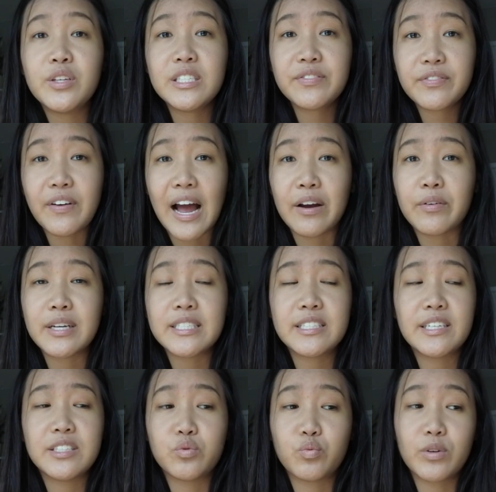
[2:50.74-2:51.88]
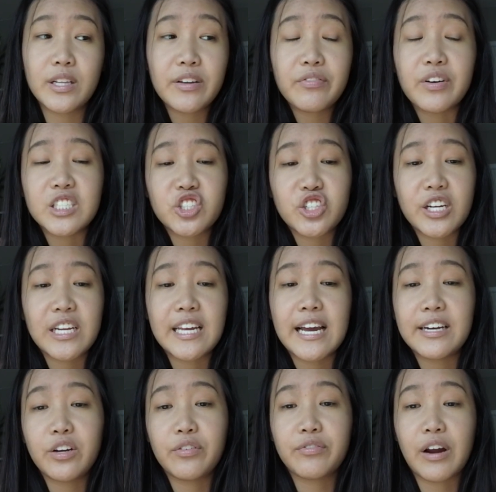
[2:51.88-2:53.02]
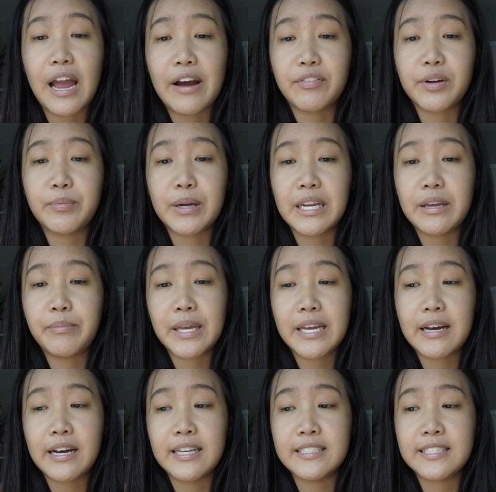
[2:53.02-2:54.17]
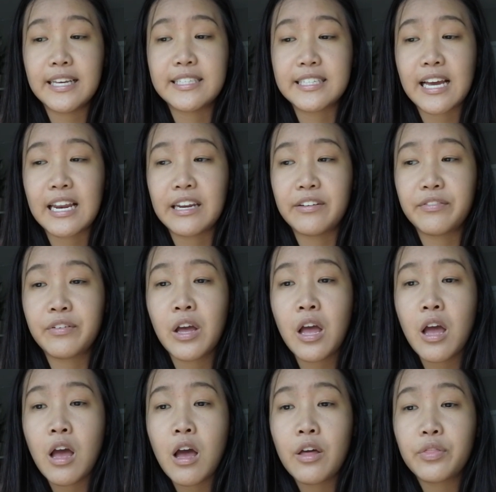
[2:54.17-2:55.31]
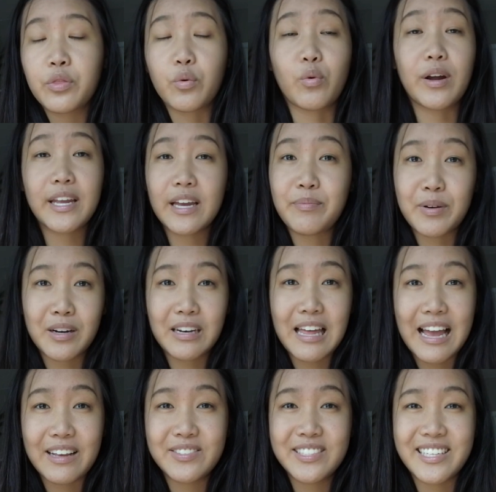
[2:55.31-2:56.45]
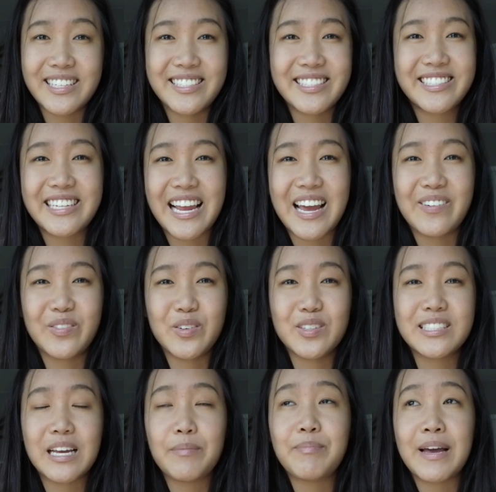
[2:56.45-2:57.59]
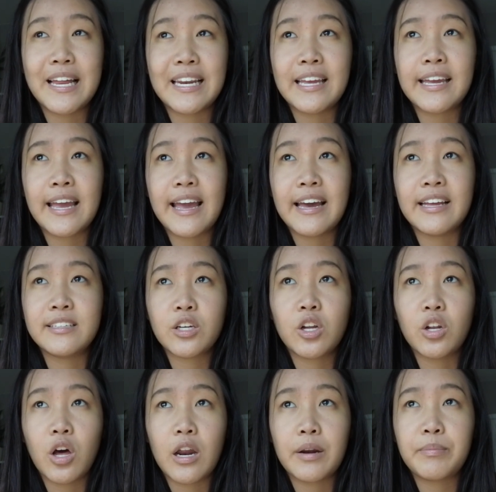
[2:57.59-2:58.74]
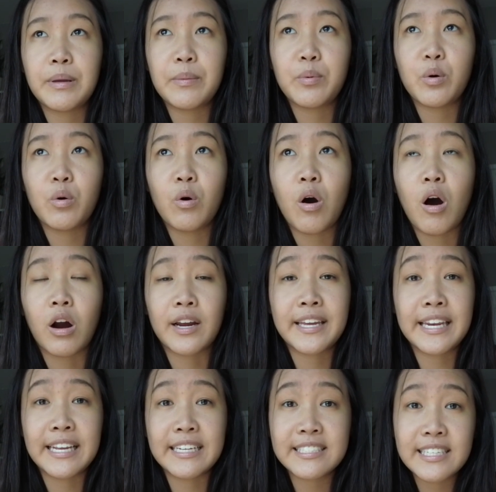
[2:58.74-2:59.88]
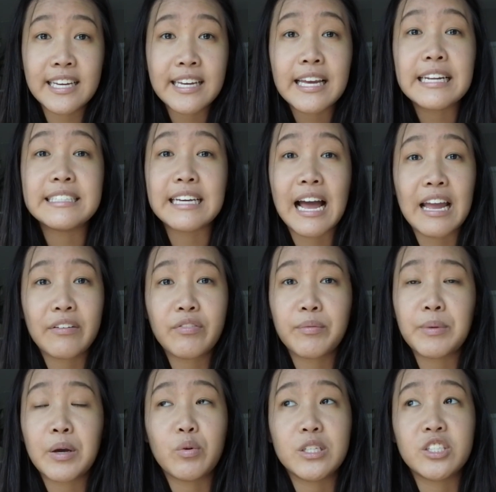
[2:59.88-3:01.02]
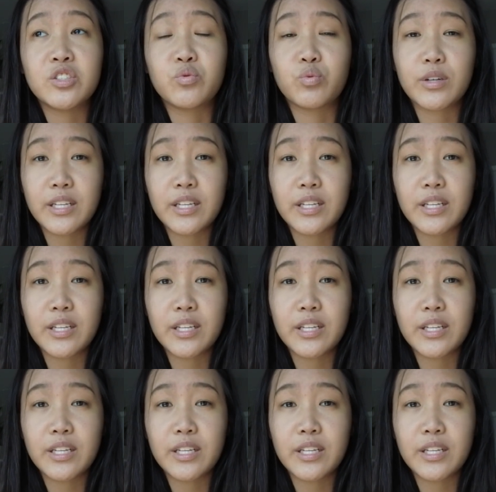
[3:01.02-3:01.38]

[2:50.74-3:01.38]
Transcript: this virus is really frustrating, I know, for everybody, because it's kind of throwing up our lives into shambles, I'm betting, and a lot of people are getting sick and dying from it, which is